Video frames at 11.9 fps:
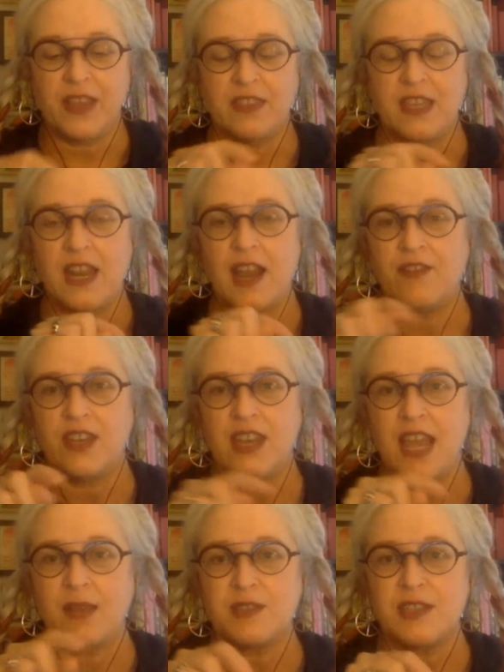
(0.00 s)
they'd have the
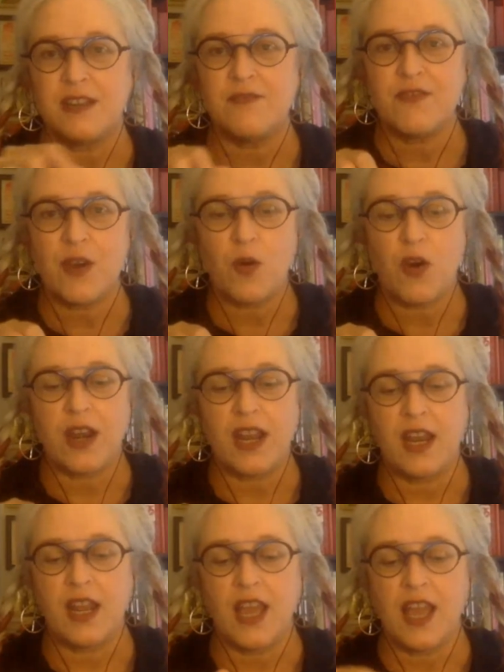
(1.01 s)
names and info on
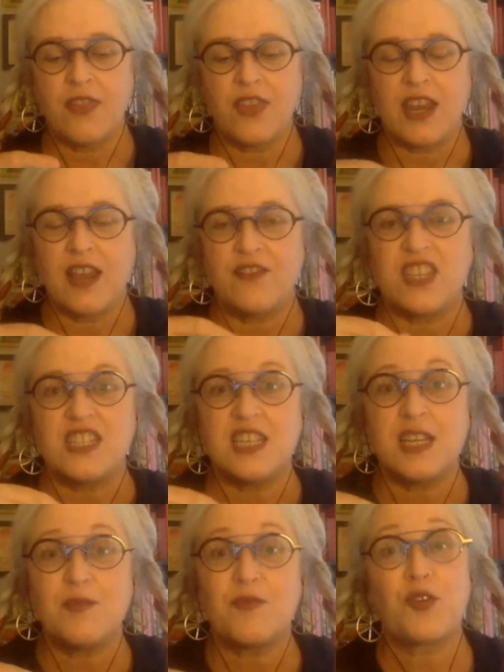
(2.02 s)
it. They'd have the
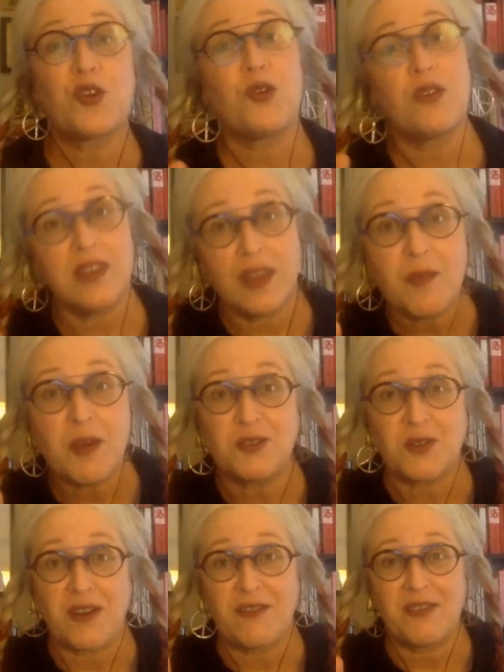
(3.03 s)
tip for your limo
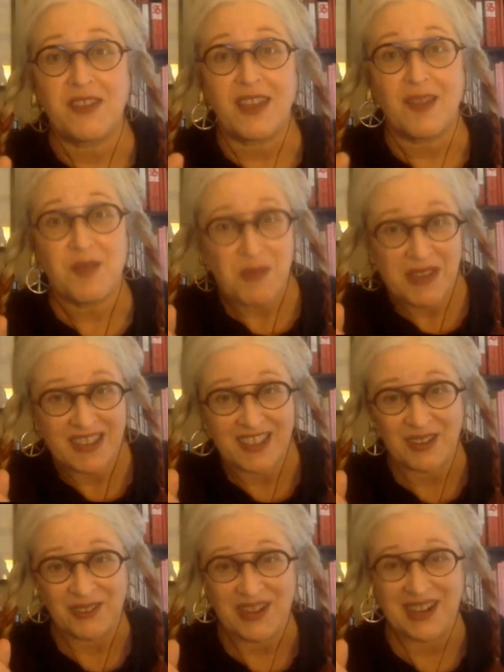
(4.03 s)
driver that came to
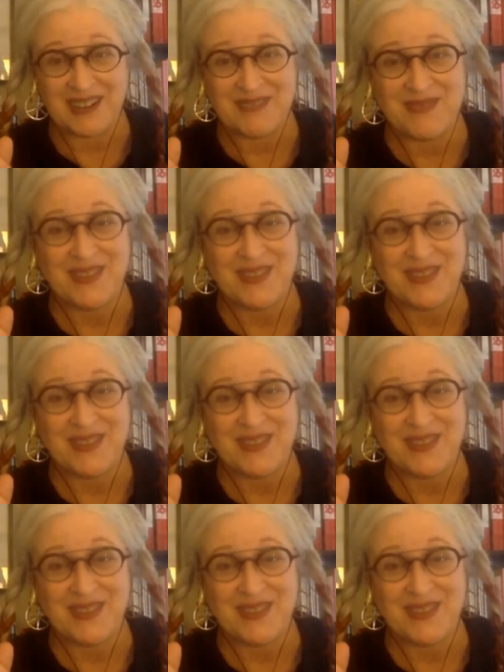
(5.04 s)
pick you up.